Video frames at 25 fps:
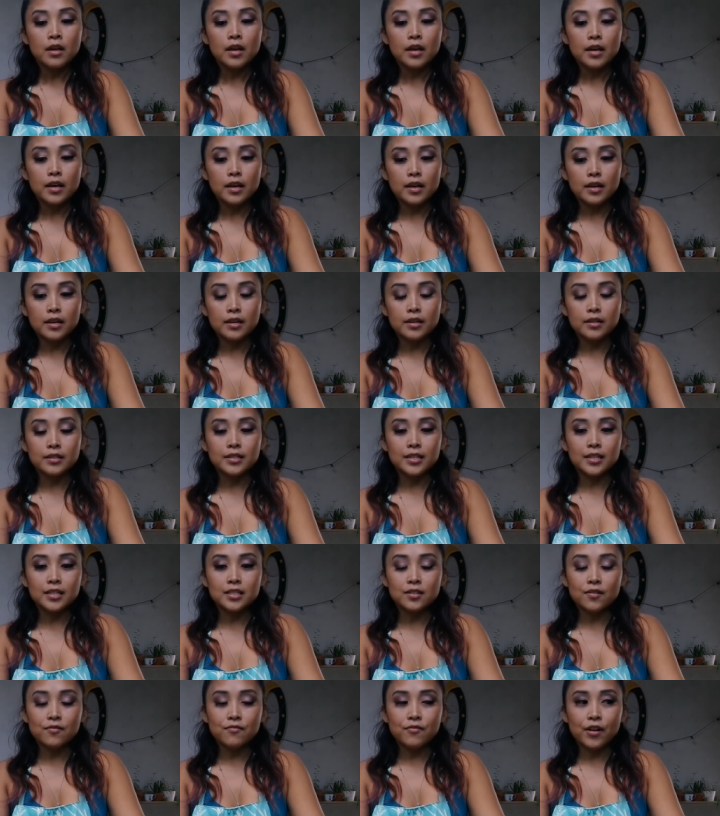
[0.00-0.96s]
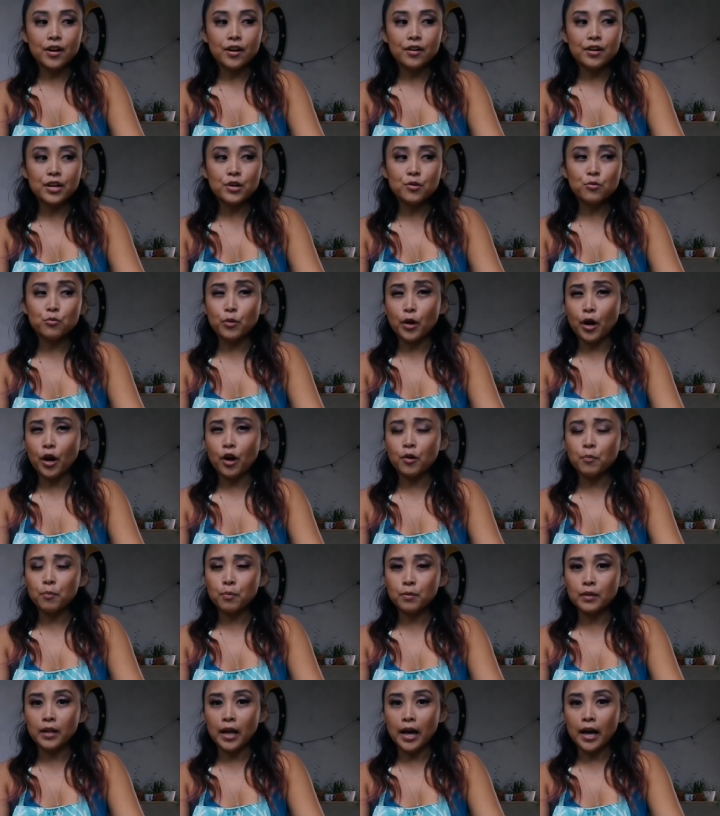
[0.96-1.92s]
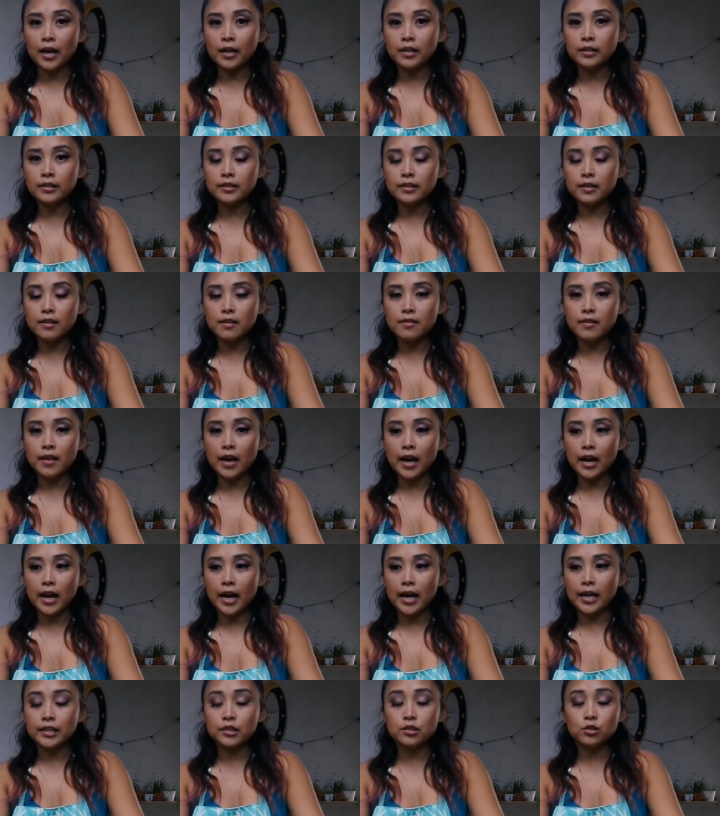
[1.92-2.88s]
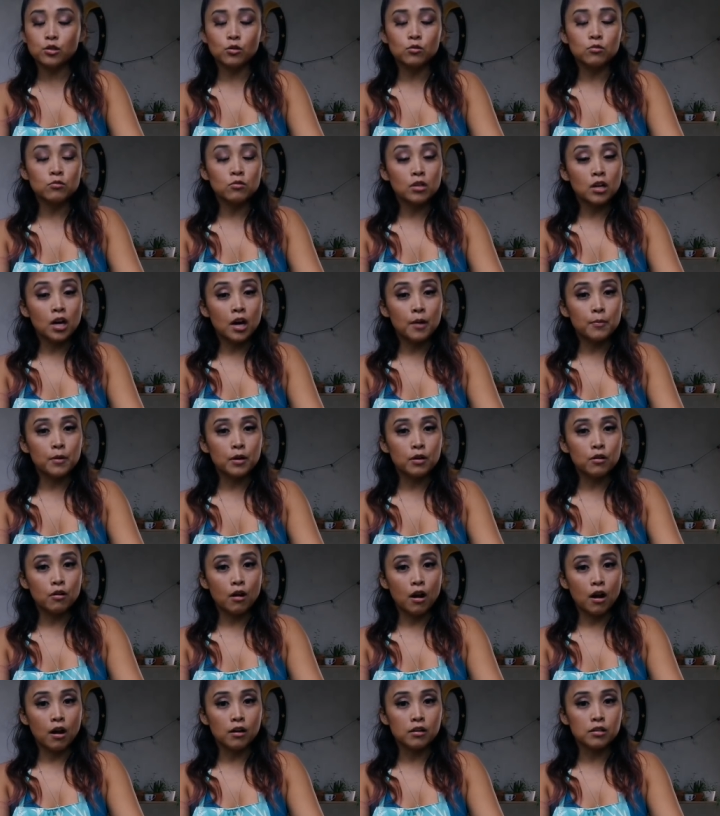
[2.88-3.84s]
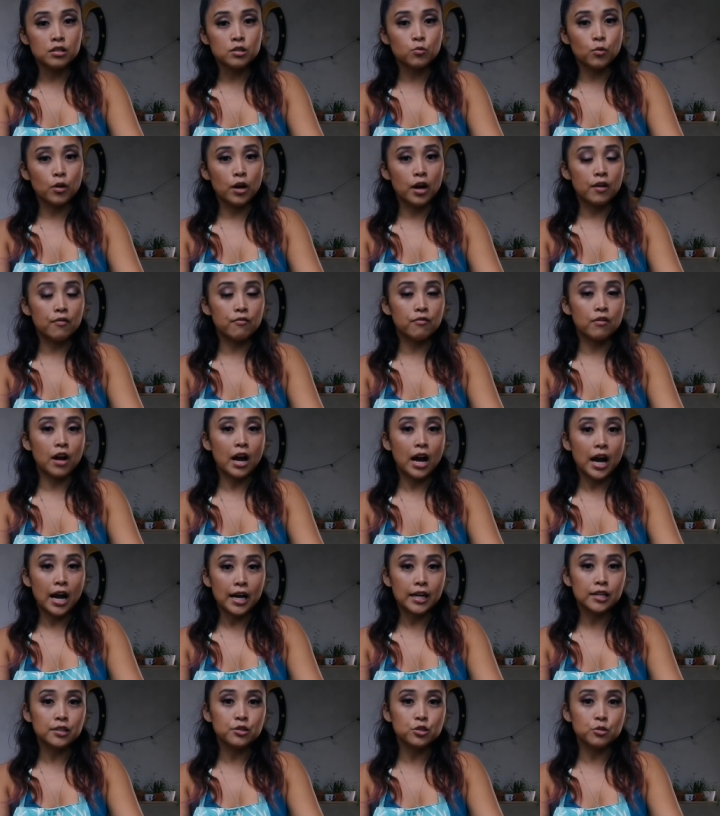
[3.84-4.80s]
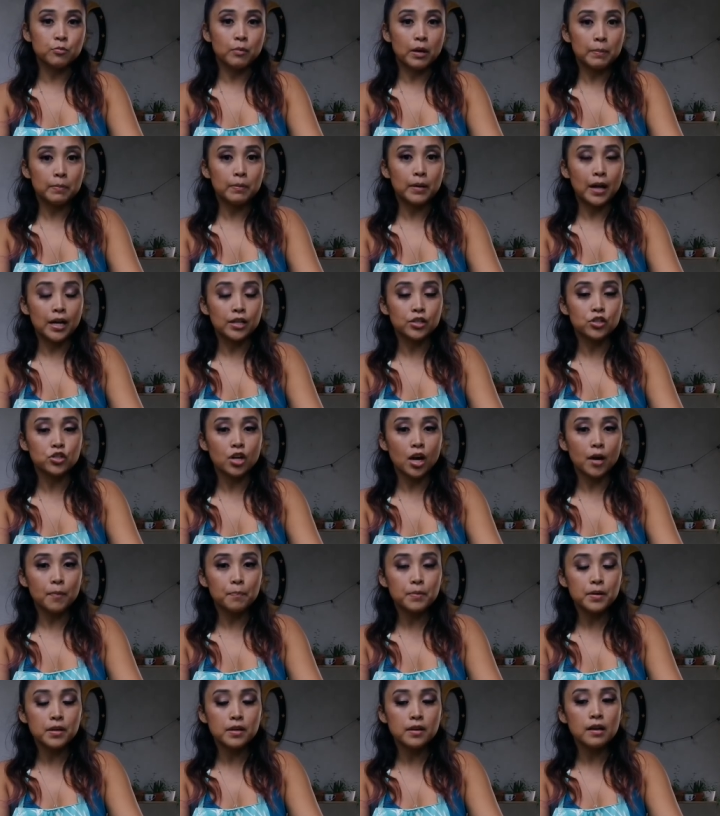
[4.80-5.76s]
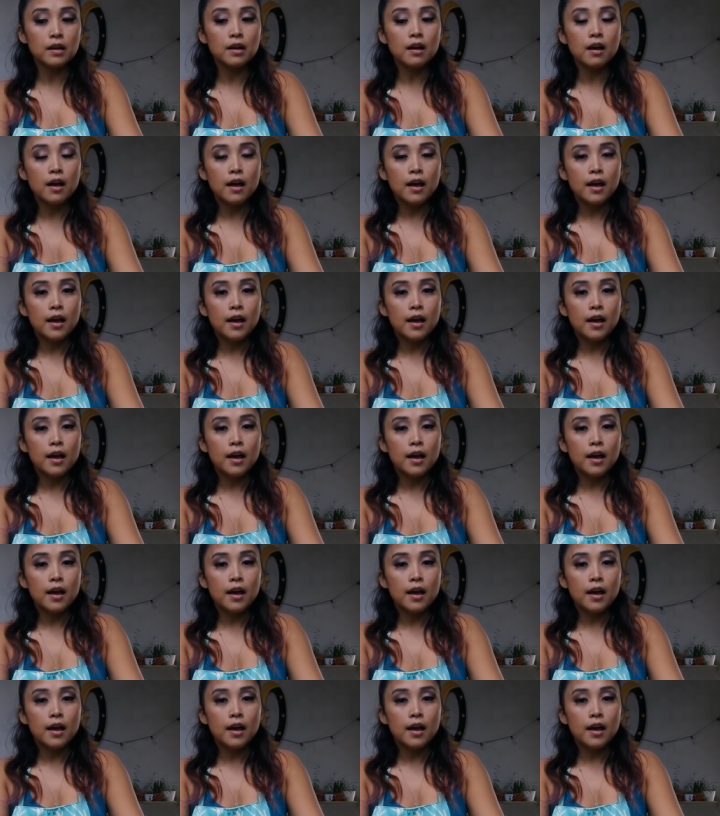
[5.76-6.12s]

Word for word: is it's a very rare plant that I don't come across wherever I do my plant shopping.